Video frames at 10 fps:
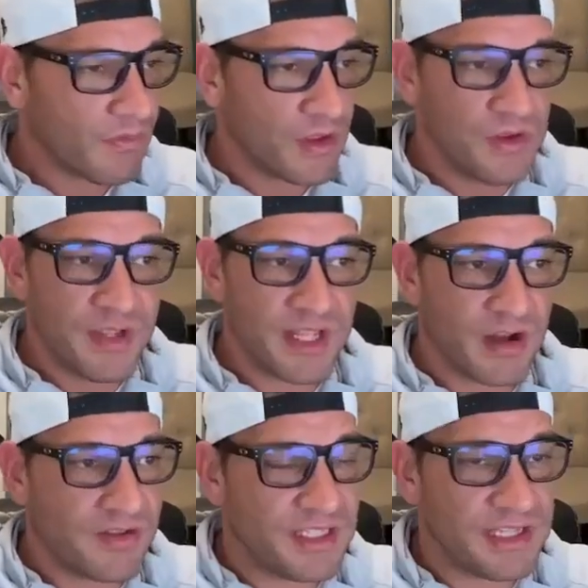You get
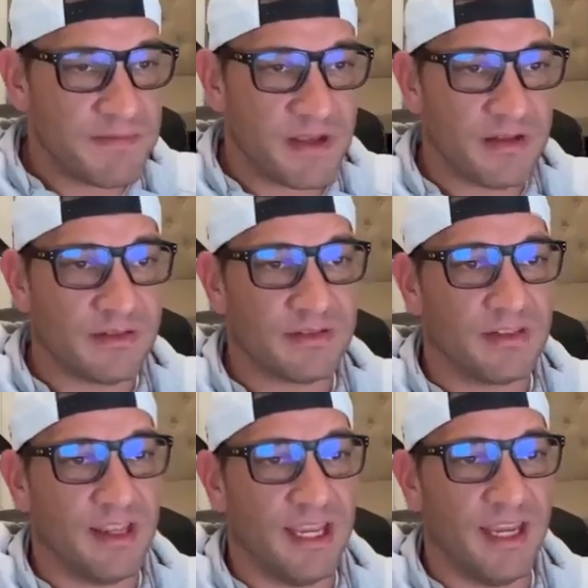all these emails,
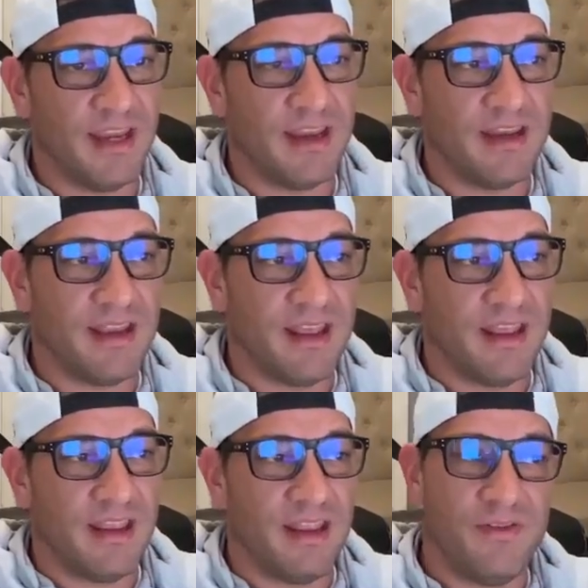and
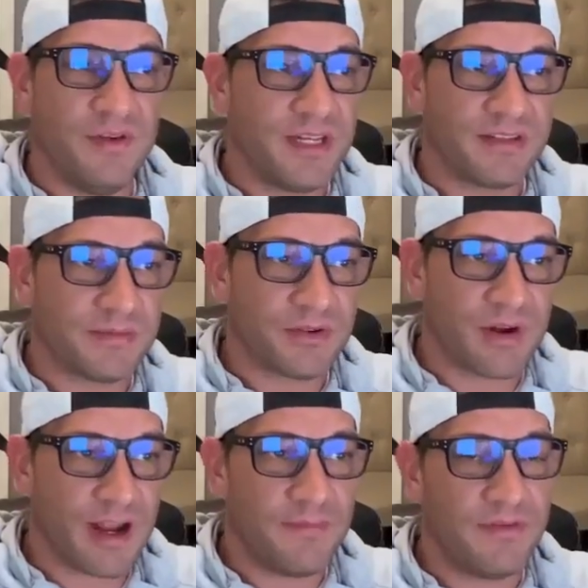if you didn't
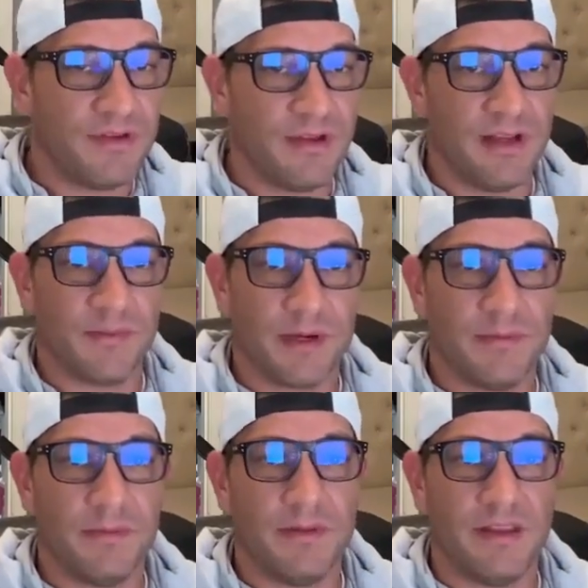subscribe to it, it's
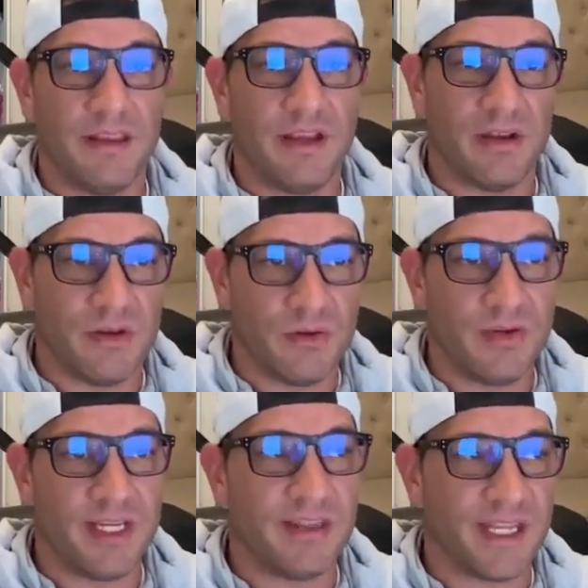probably
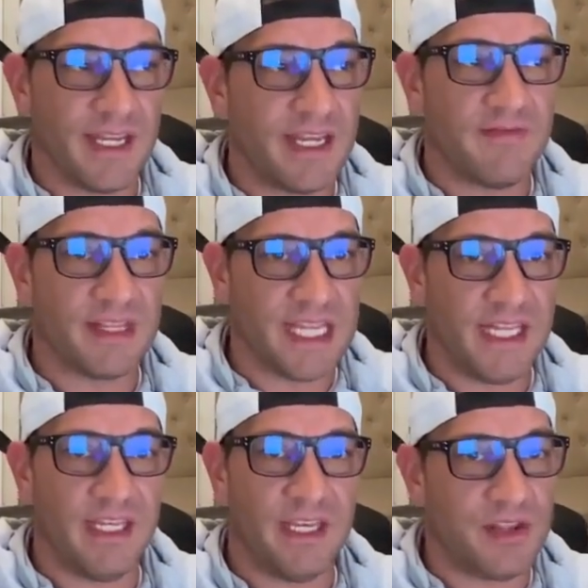annoying that it even
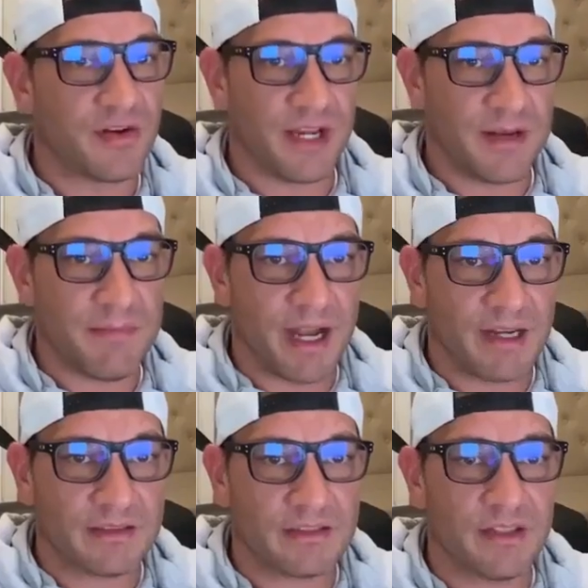landed in your
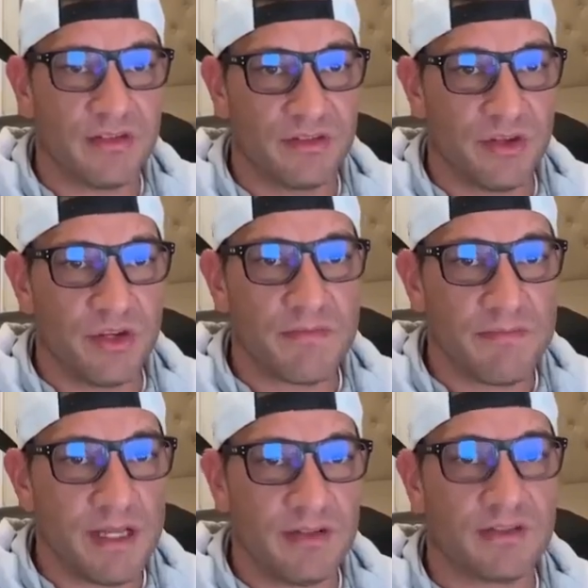inbox. So your
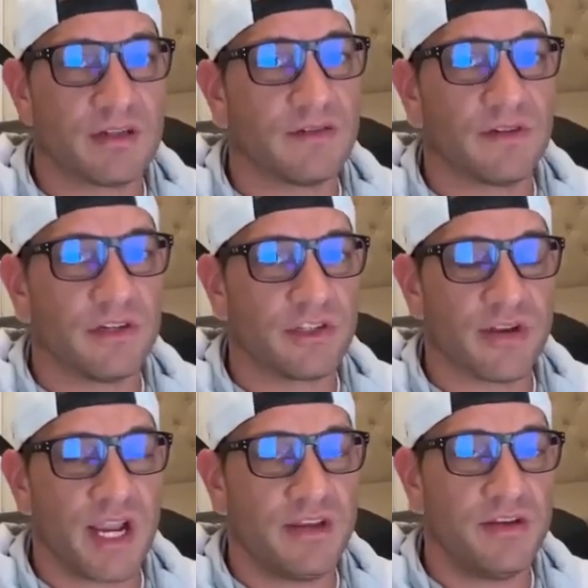mail server is
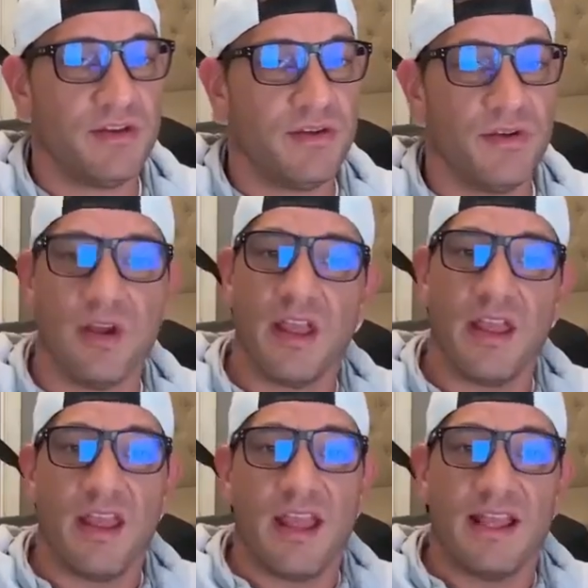trying to do
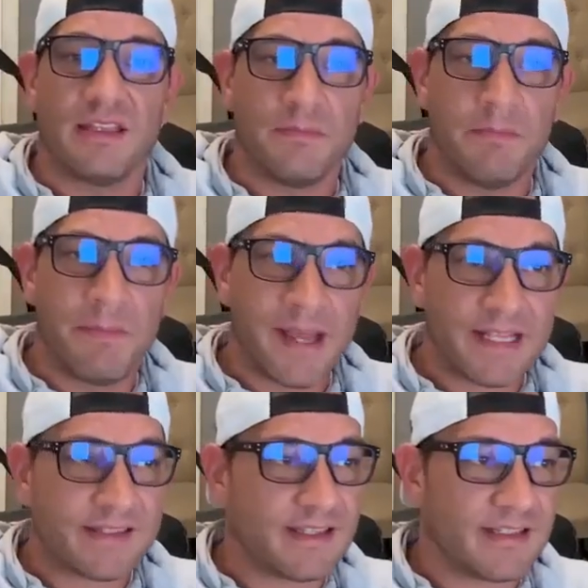as
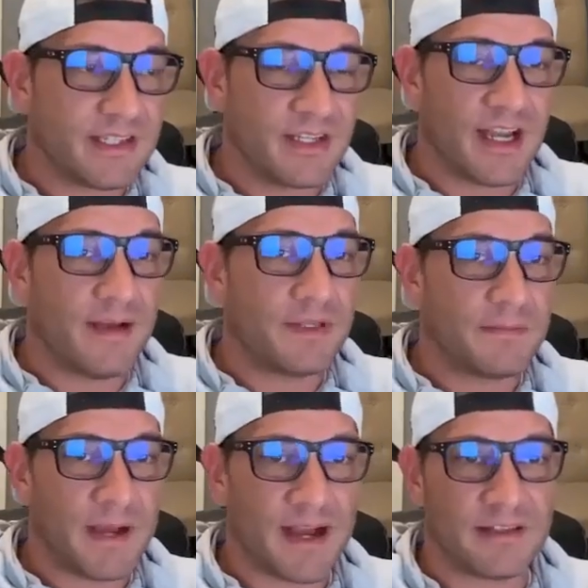best as a job as
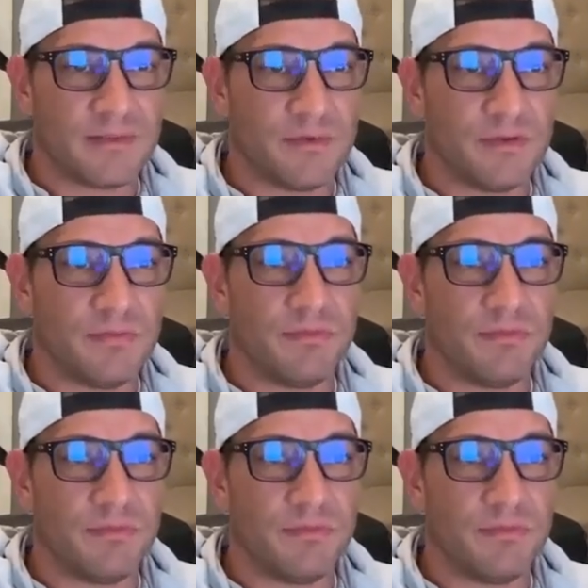possible